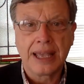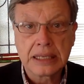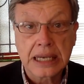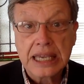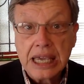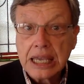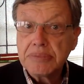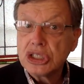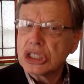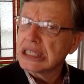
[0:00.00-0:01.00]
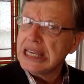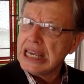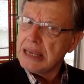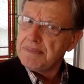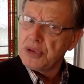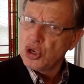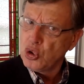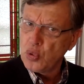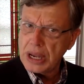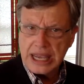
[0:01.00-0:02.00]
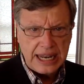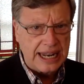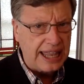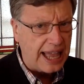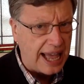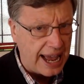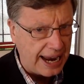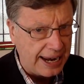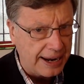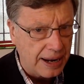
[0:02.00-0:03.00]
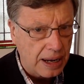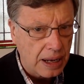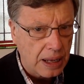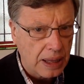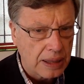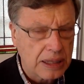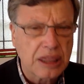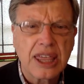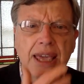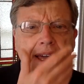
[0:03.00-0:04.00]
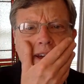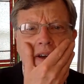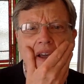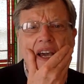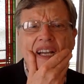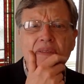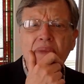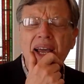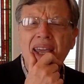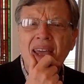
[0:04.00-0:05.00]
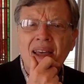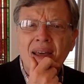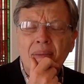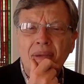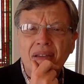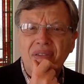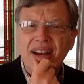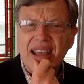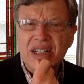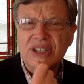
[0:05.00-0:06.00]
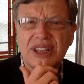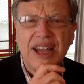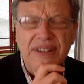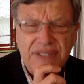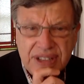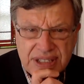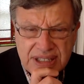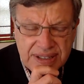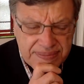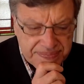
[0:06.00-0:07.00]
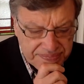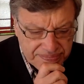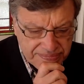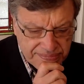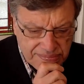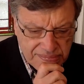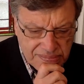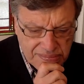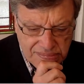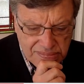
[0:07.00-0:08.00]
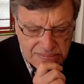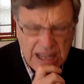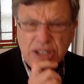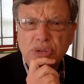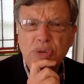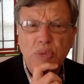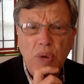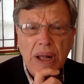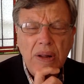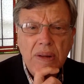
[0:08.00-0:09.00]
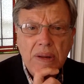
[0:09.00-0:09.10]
to keep you in line, to think, gosh, my financial life is not doing well.